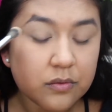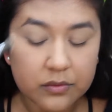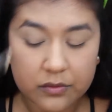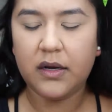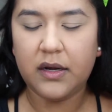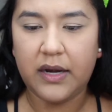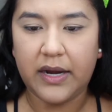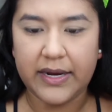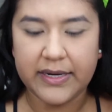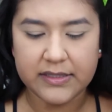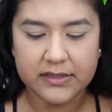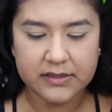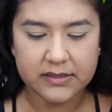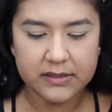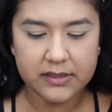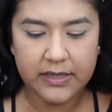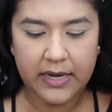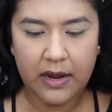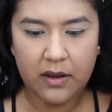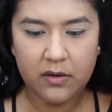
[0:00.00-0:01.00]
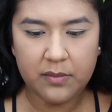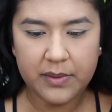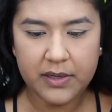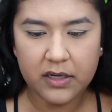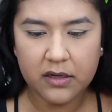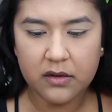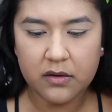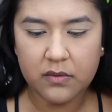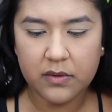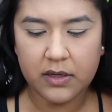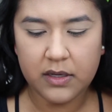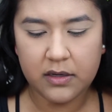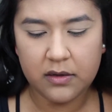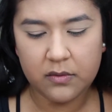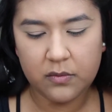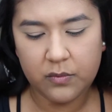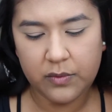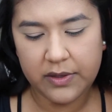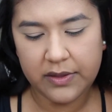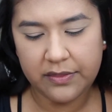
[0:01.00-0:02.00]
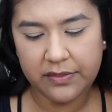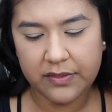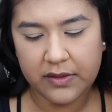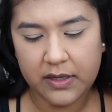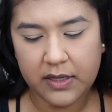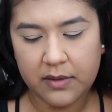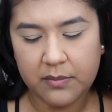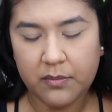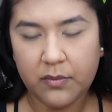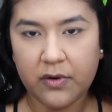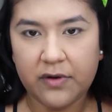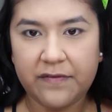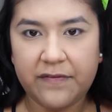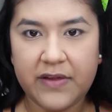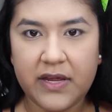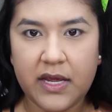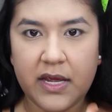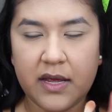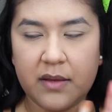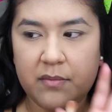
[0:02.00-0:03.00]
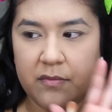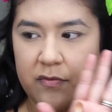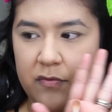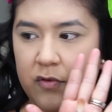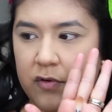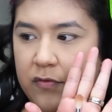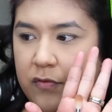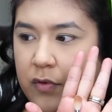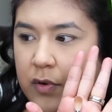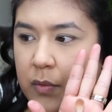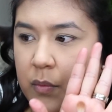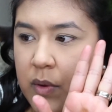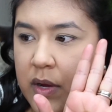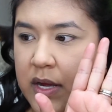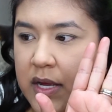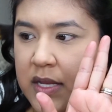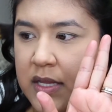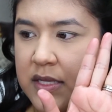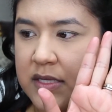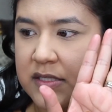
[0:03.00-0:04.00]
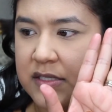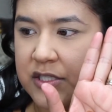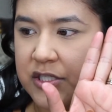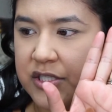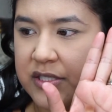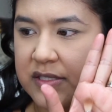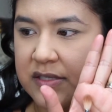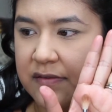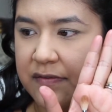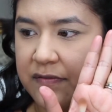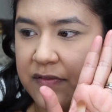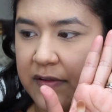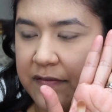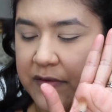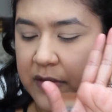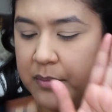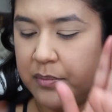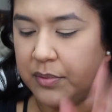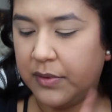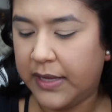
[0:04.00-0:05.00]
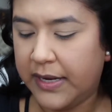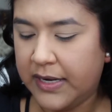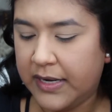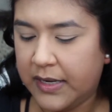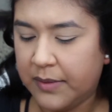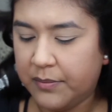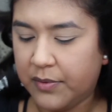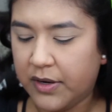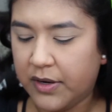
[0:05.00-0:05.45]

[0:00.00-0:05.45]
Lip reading: Alright, so now I'm going to go in with the Morphe M441. This is just a fluffy blending